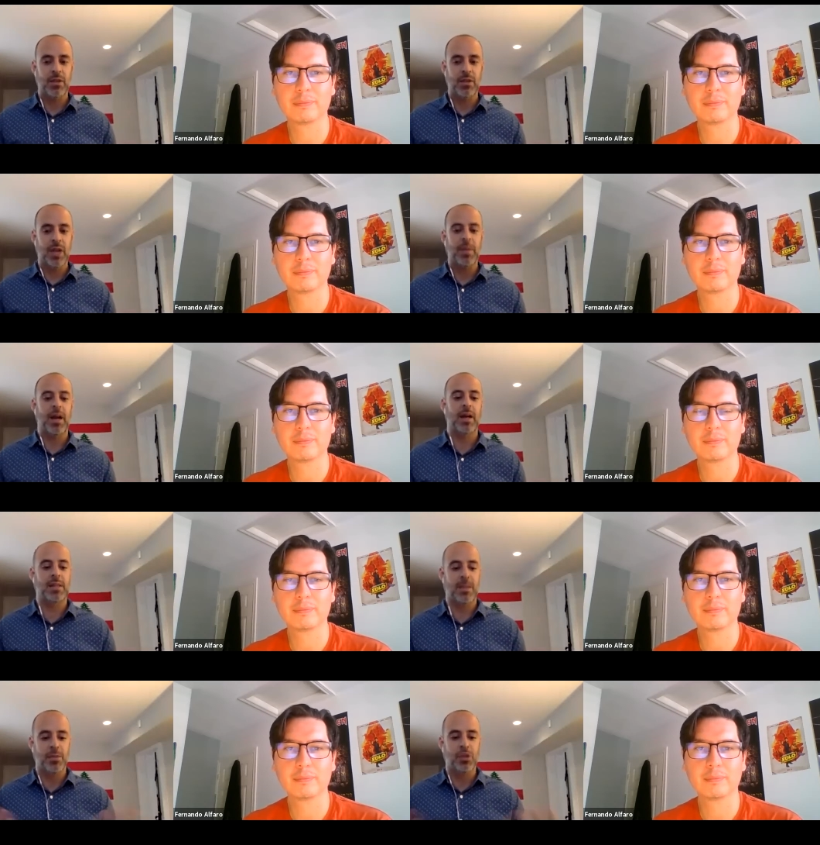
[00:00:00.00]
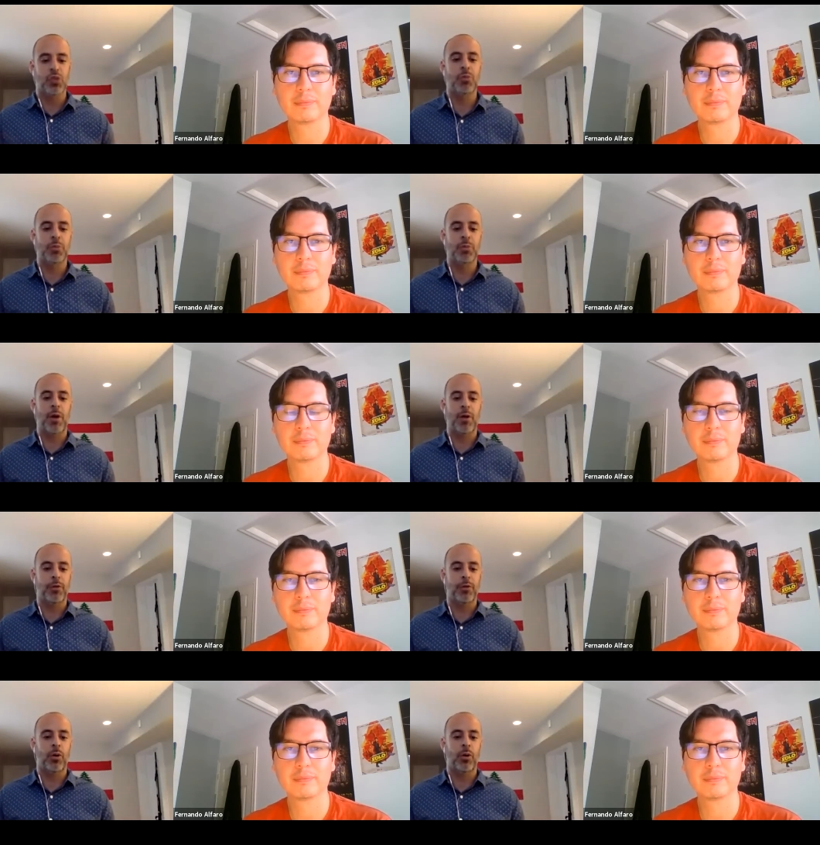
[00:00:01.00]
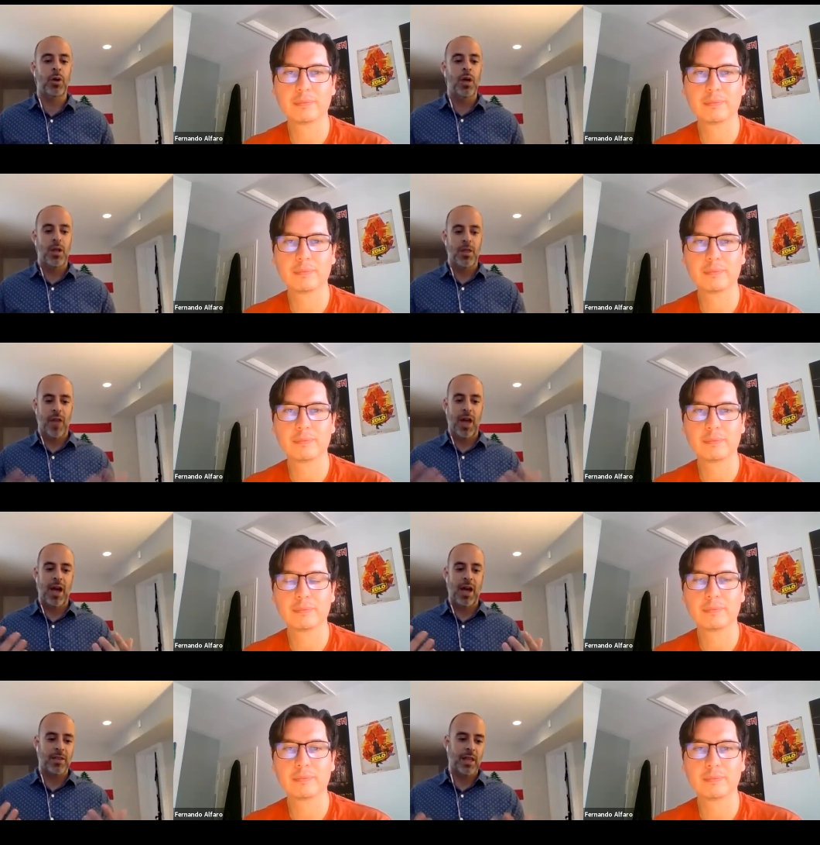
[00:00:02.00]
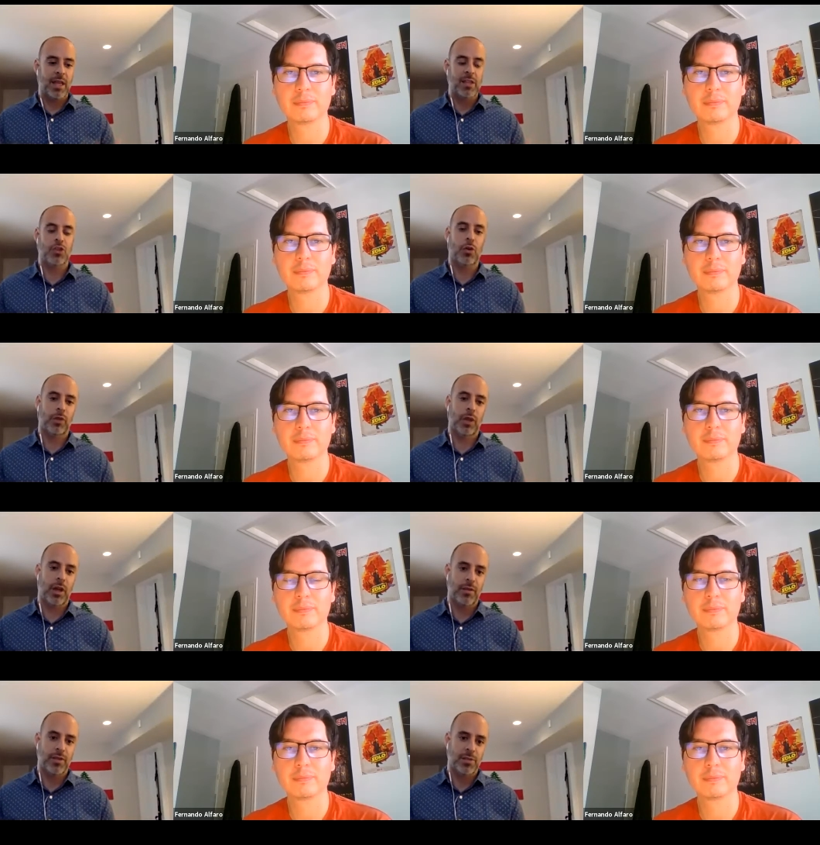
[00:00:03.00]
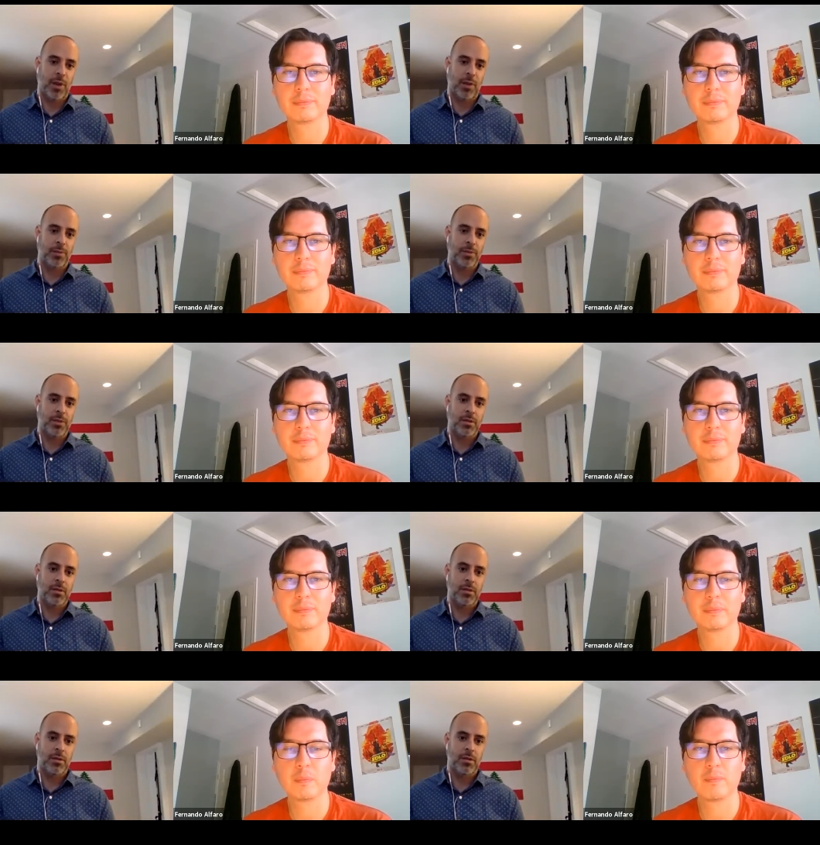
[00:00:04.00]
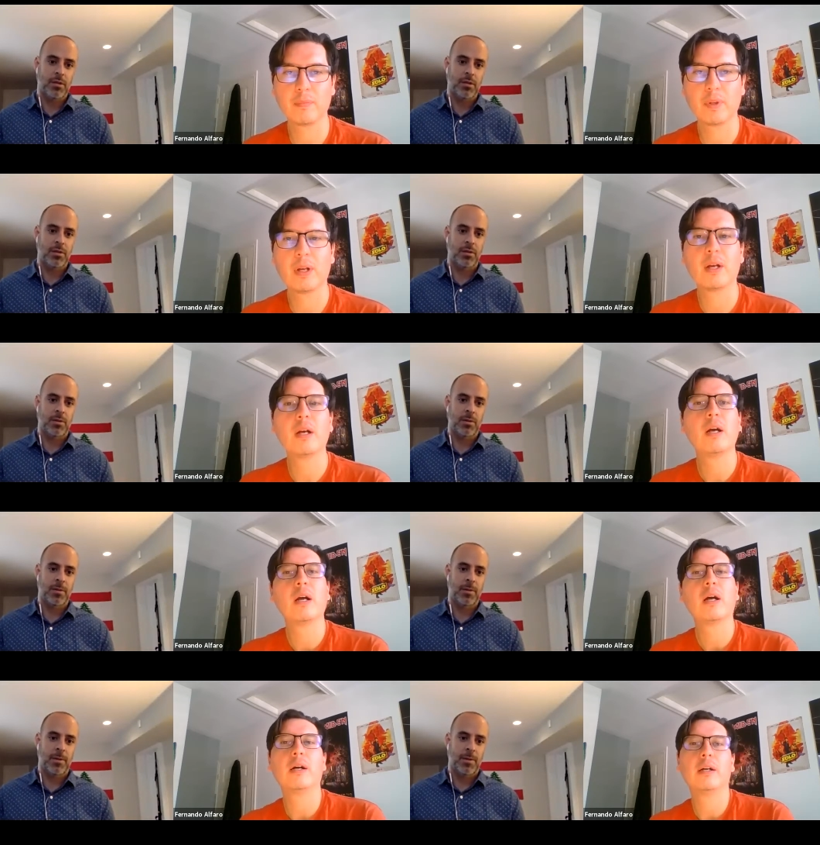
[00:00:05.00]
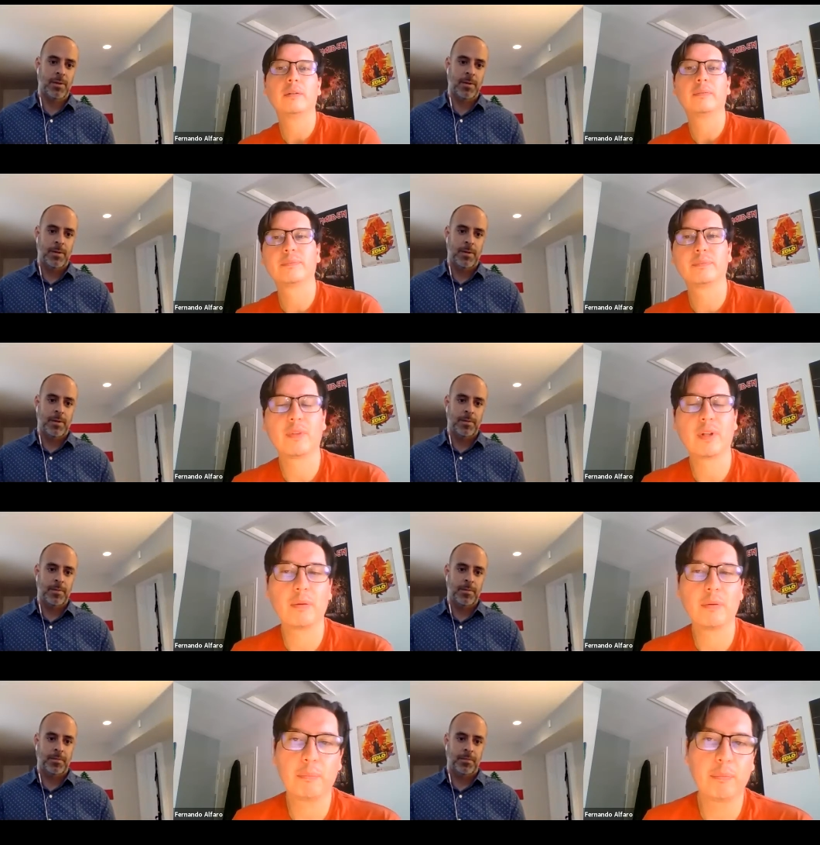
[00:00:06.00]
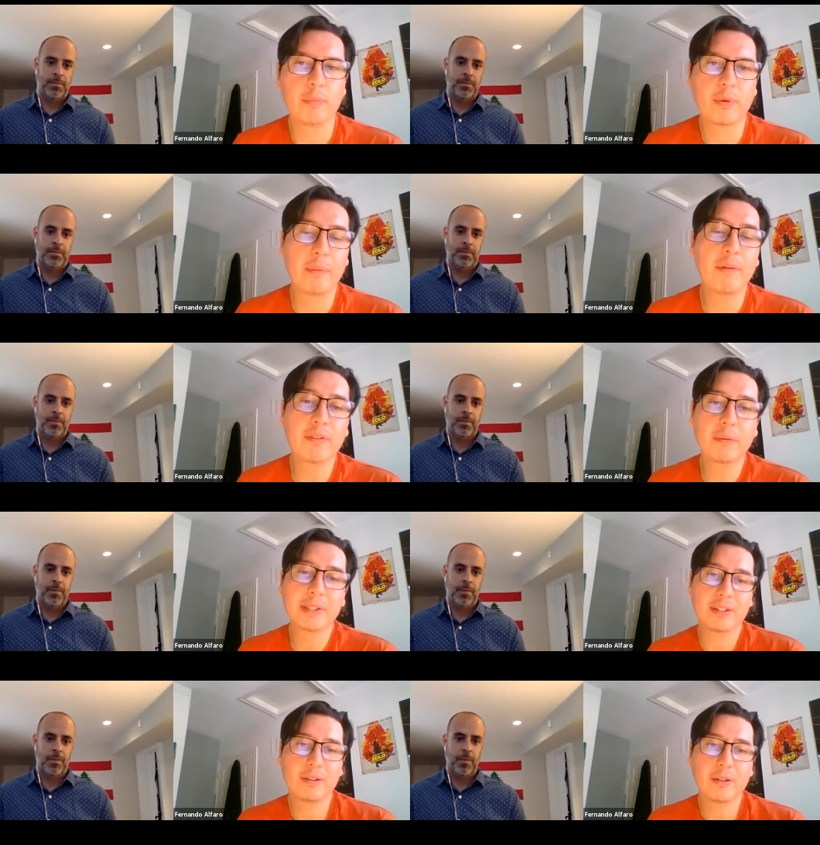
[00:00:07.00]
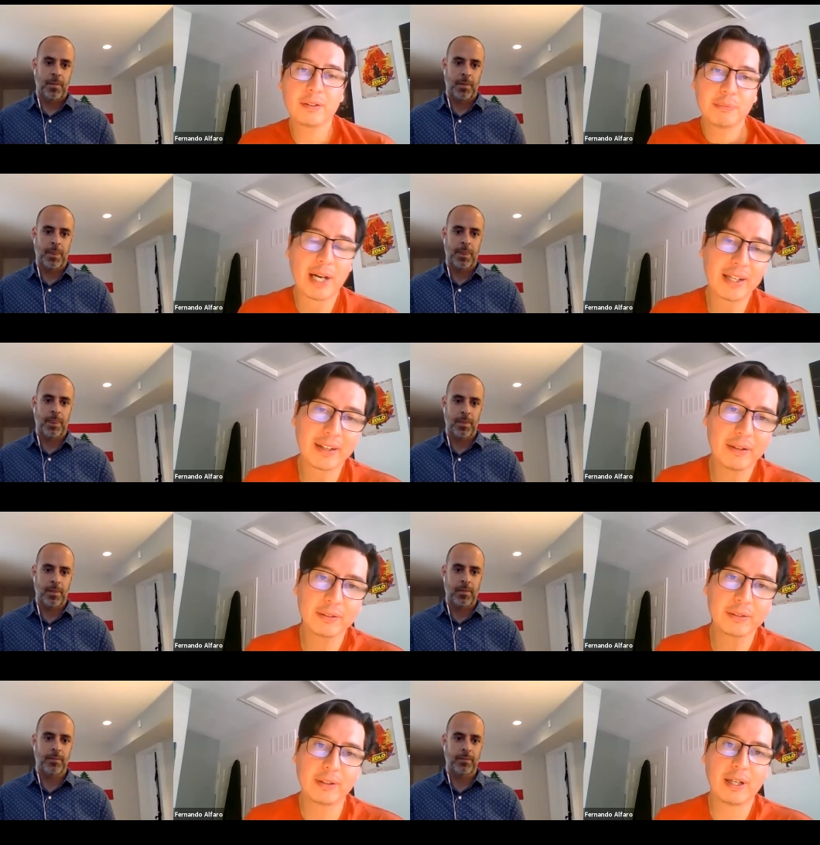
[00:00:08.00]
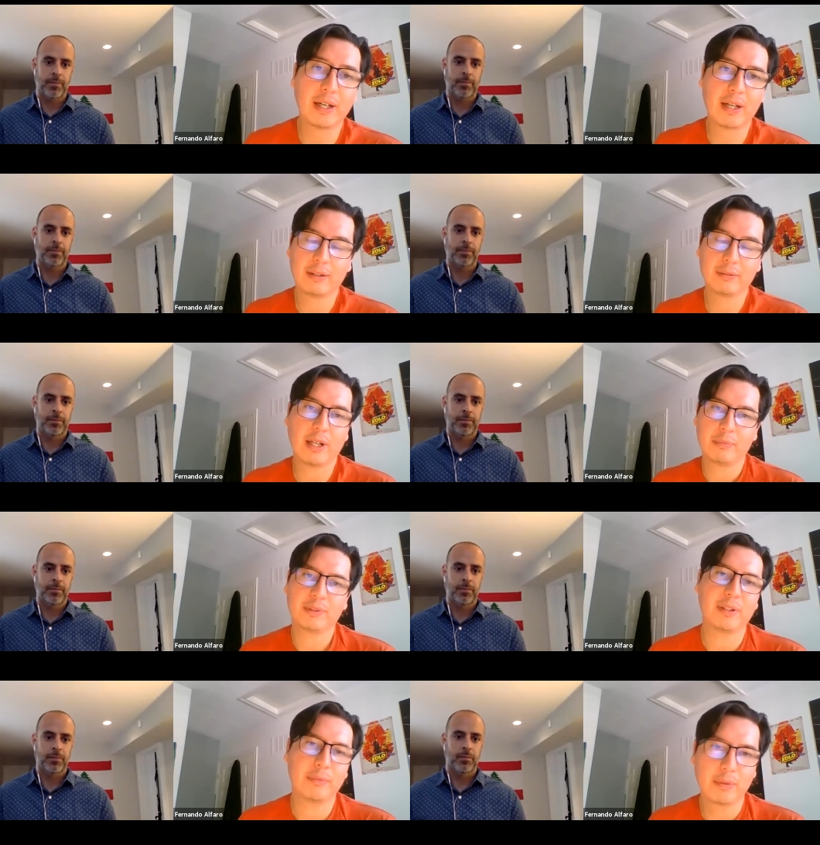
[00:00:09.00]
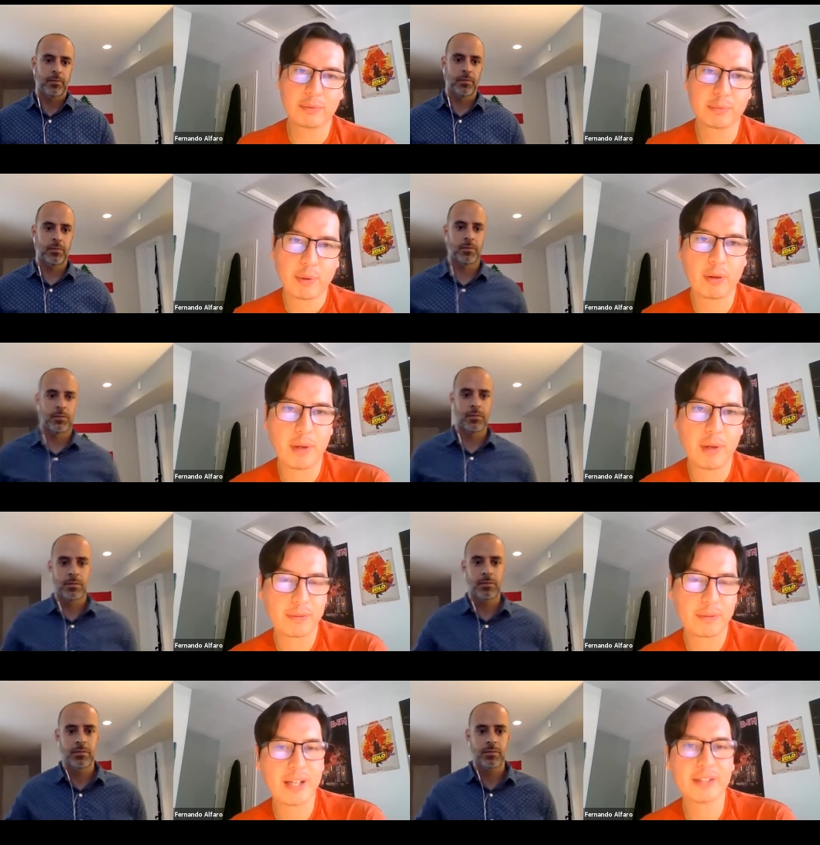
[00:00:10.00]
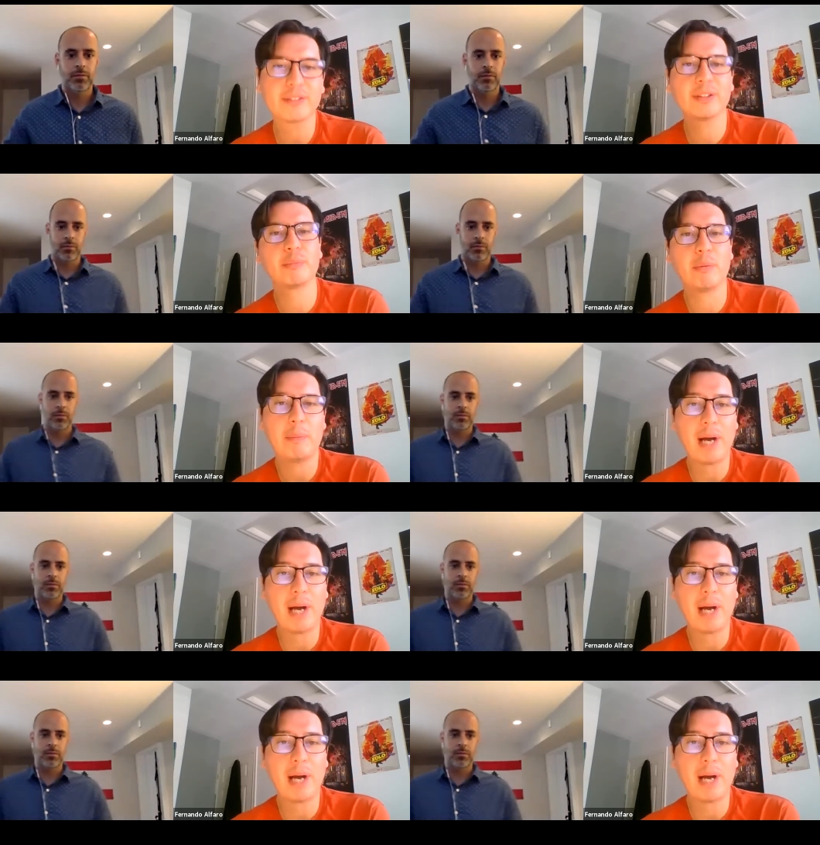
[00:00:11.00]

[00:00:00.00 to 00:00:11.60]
Speaker 1: APIs can be super powerful that they can solve a lot of these problems.
Speaker 2: Um, coming from a technology background, uh, I would say my answer is probably